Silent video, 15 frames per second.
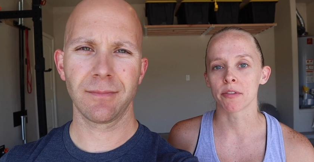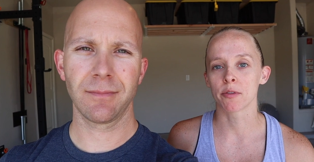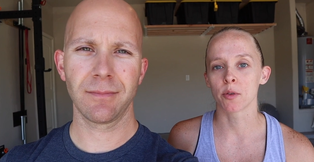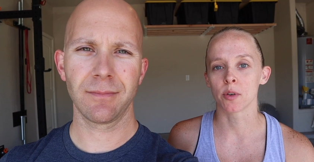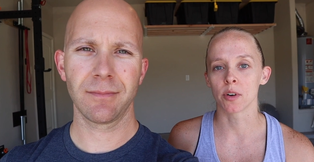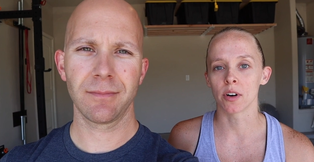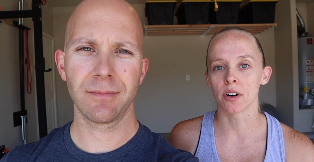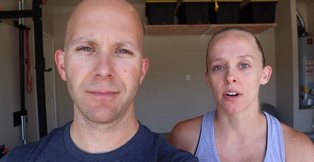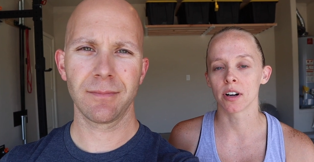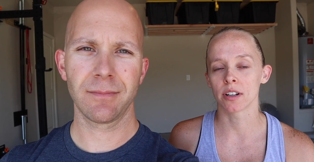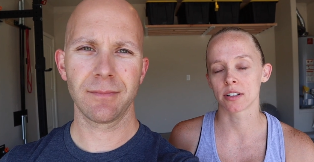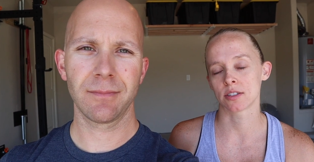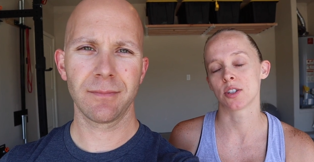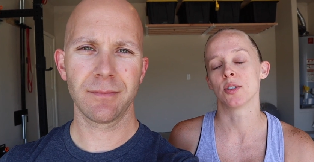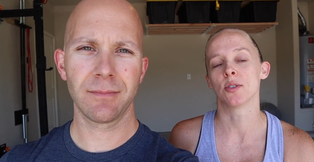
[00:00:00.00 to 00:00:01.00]
Speaker 1: to
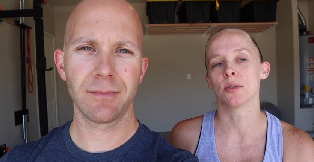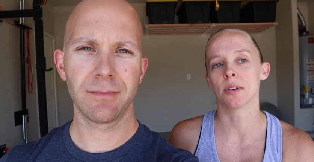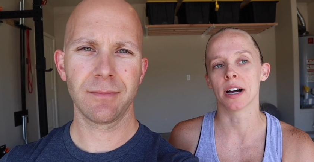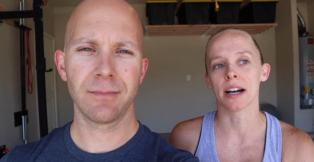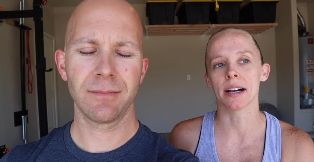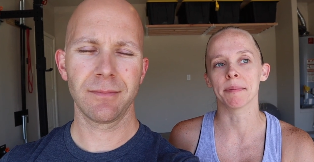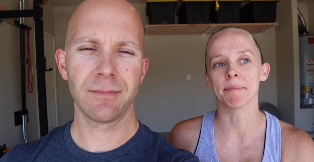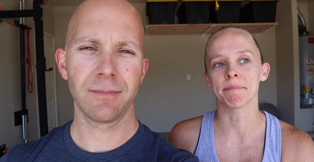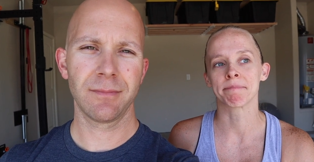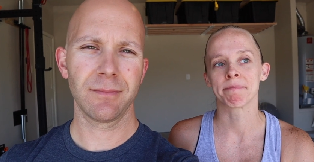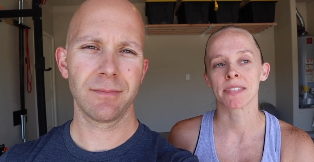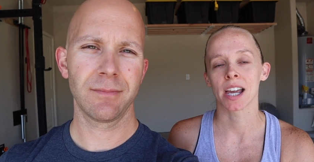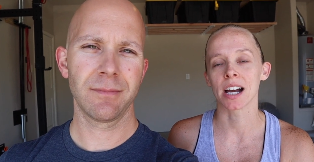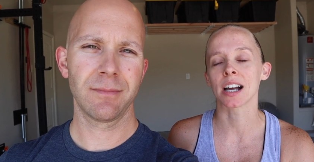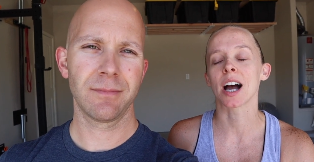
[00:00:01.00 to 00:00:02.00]

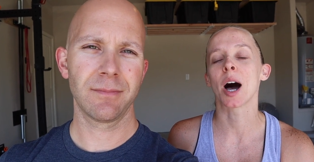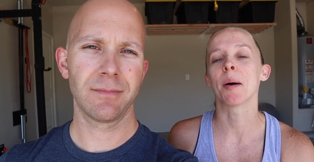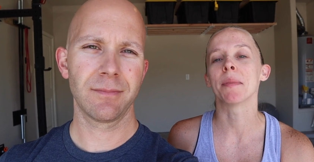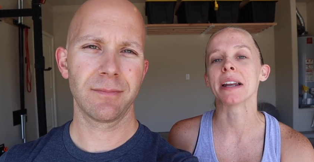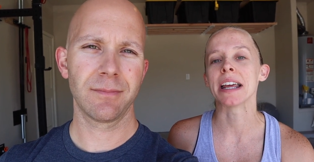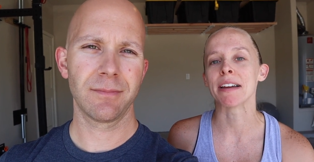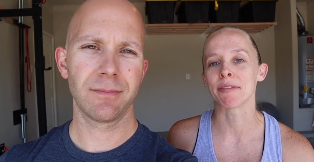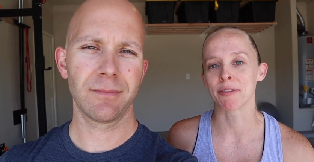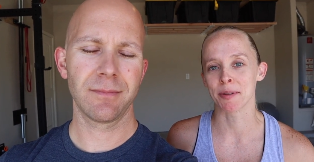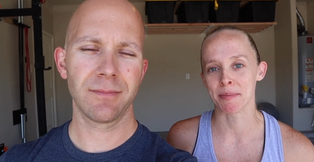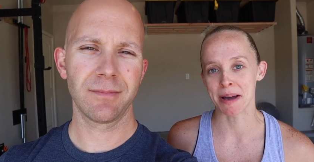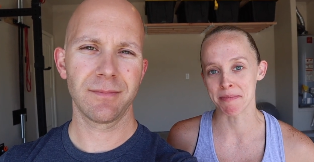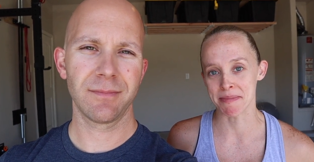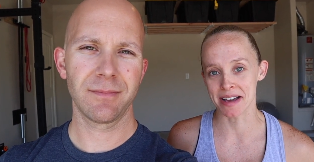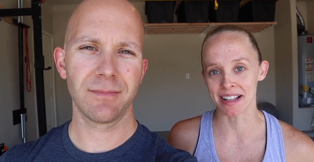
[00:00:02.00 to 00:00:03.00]
accommodate for
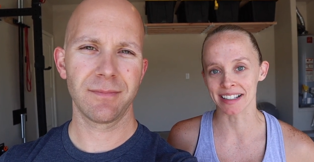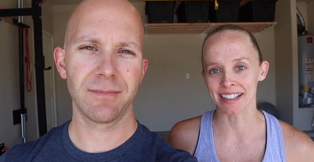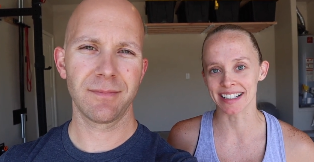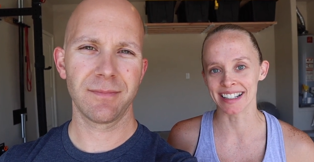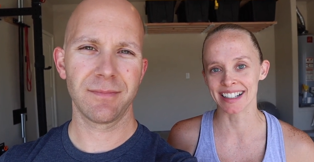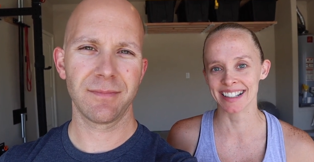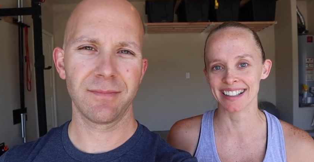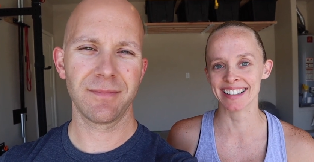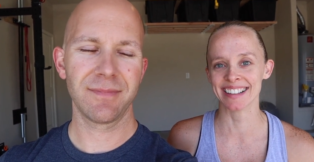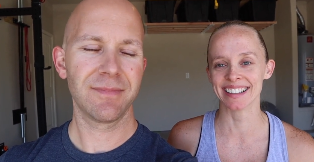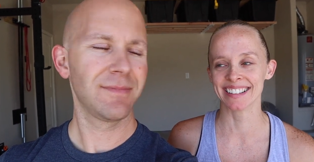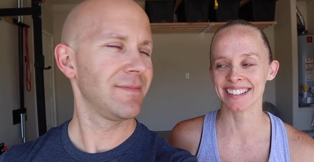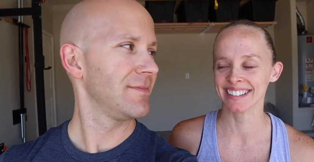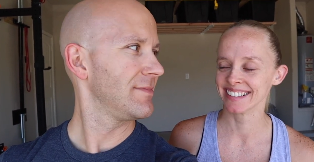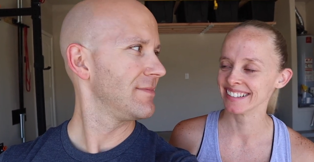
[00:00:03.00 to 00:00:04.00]
my belly.
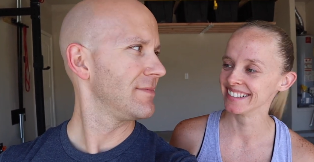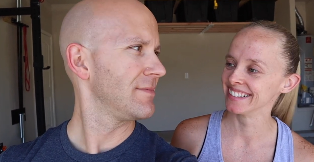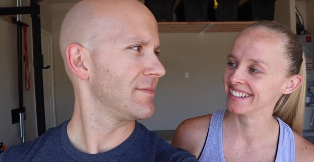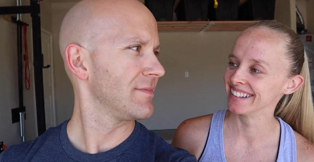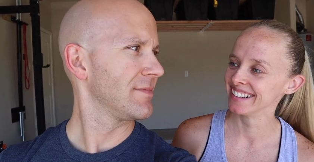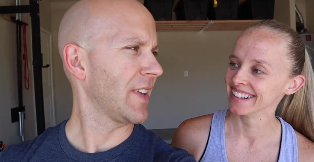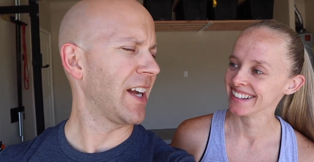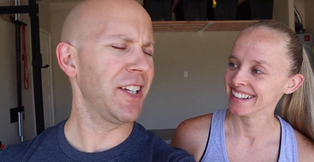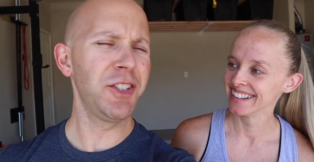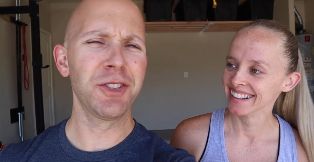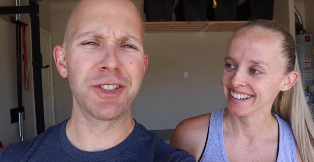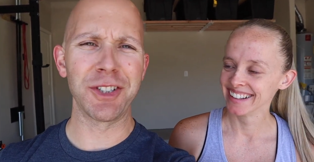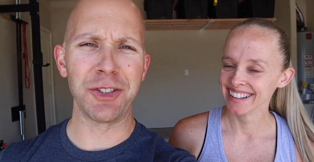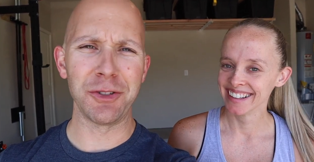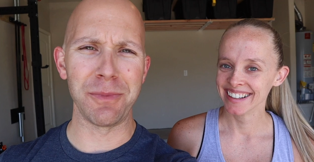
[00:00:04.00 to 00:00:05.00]
Speaker 2: I
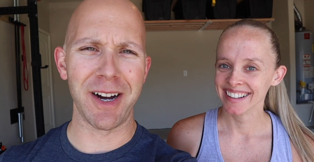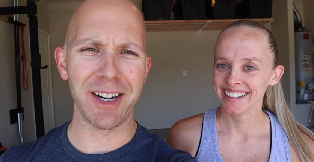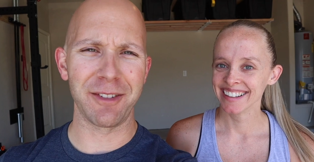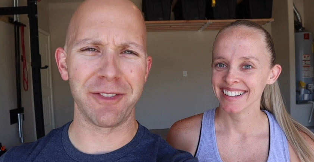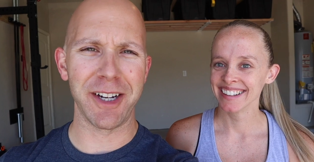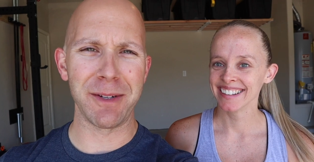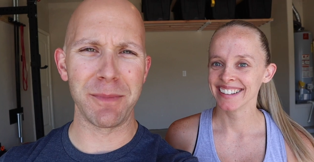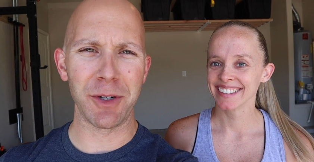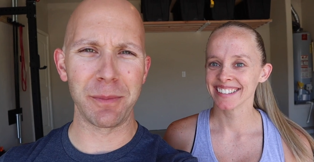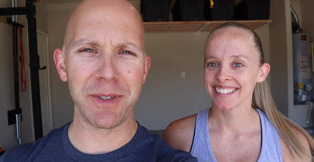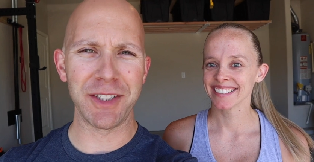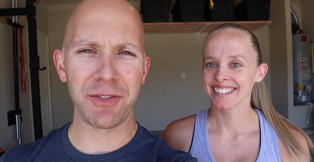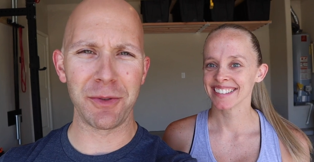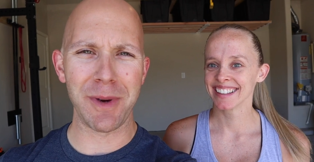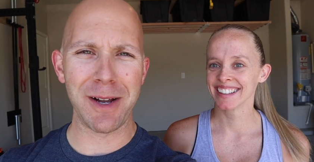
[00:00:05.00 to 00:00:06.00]
used to do modified
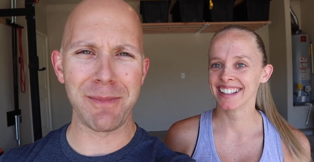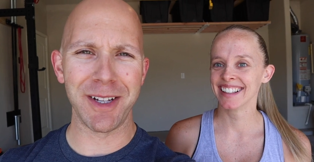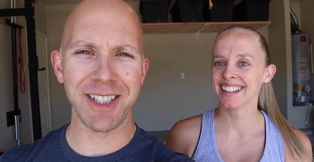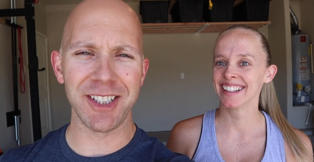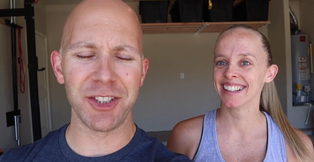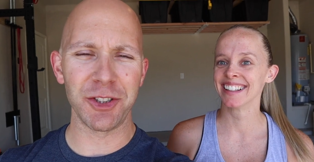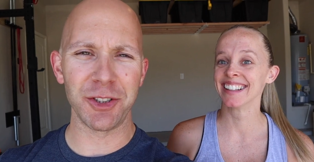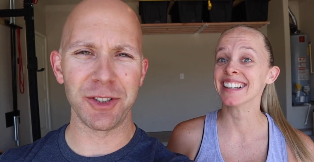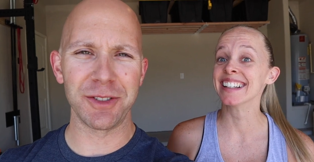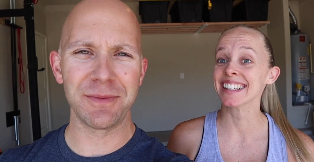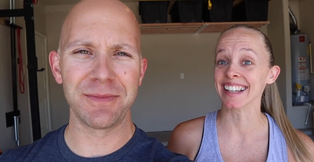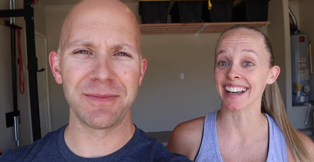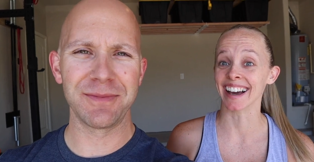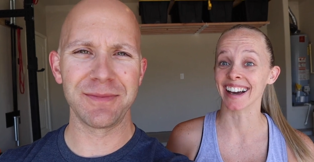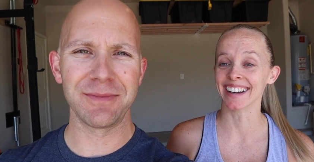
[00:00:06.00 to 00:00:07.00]
burpees for my belly too.
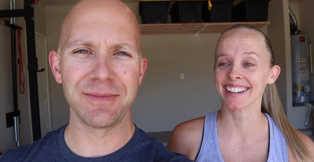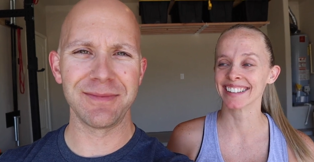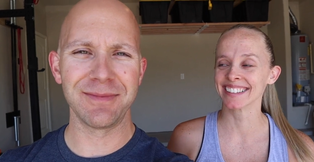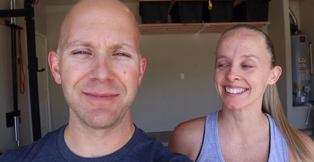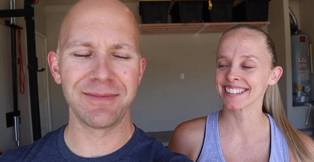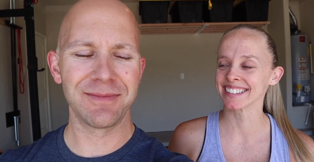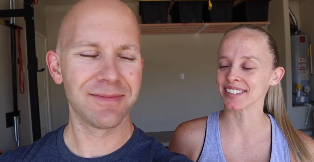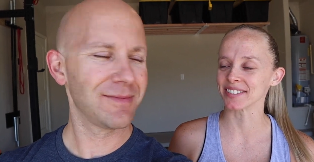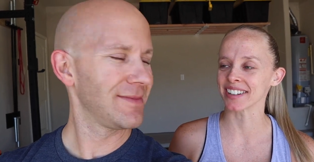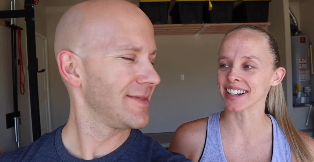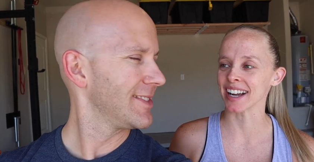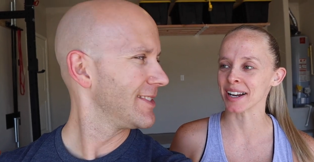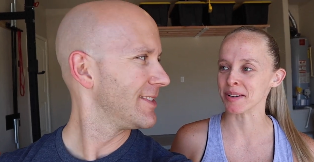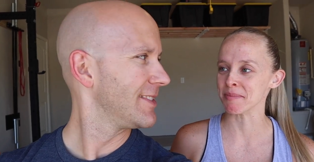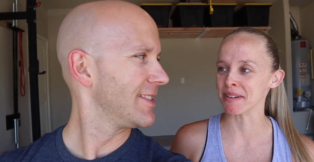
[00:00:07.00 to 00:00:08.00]
Yeah,
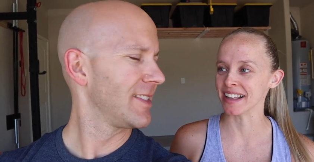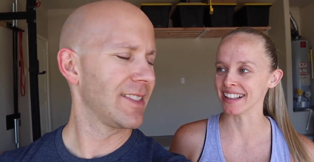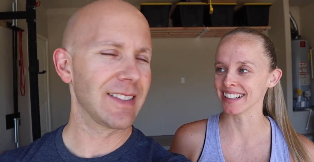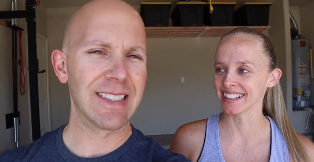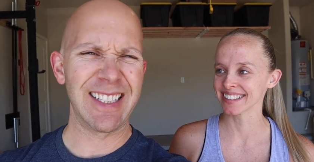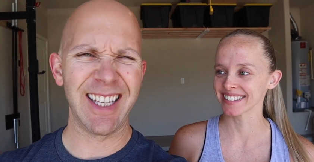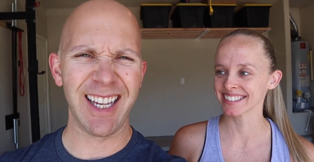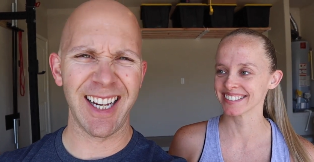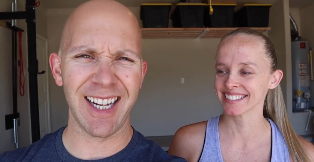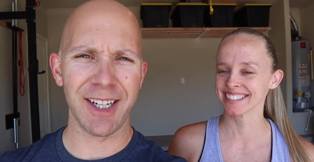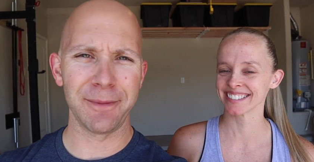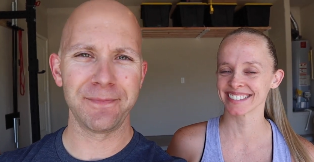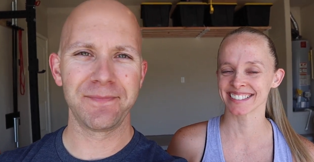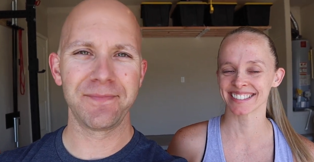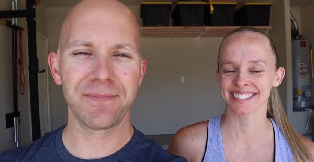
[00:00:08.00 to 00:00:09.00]
Speaker 1: different kind of belly.
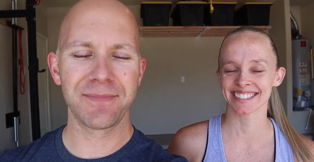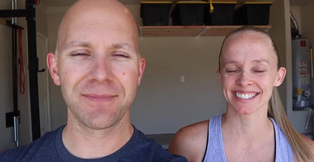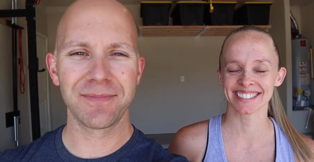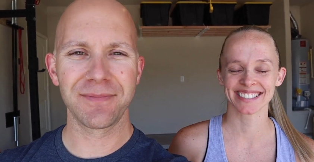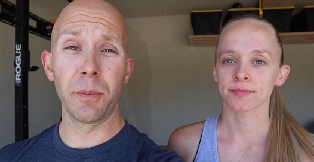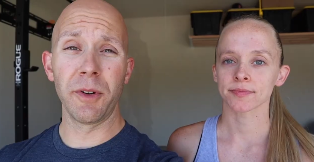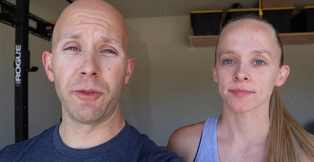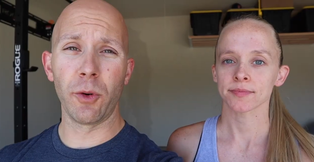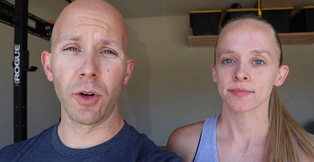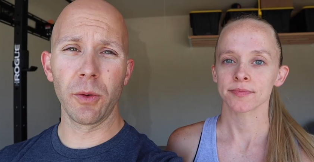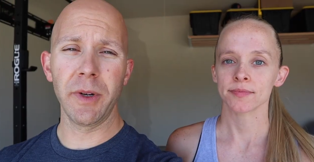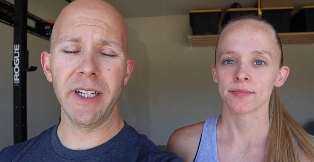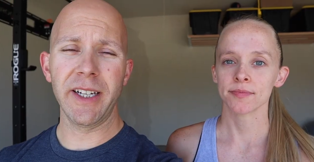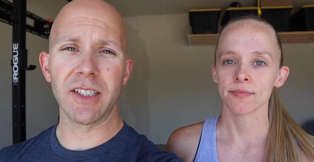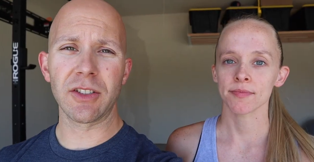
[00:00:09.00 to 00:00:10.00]
Speaker 2: Yeah.
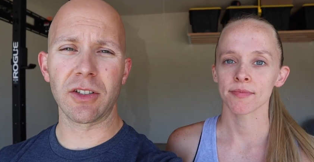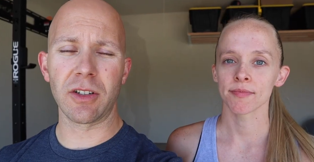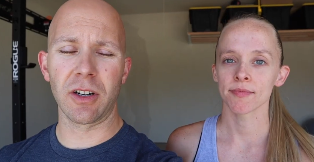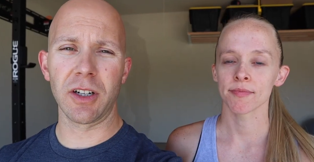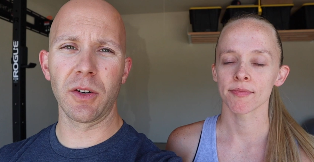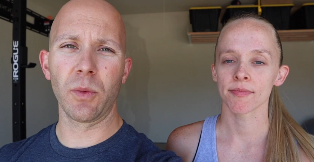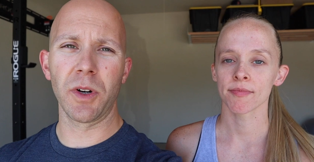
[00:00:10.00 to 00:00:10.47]
Before we get started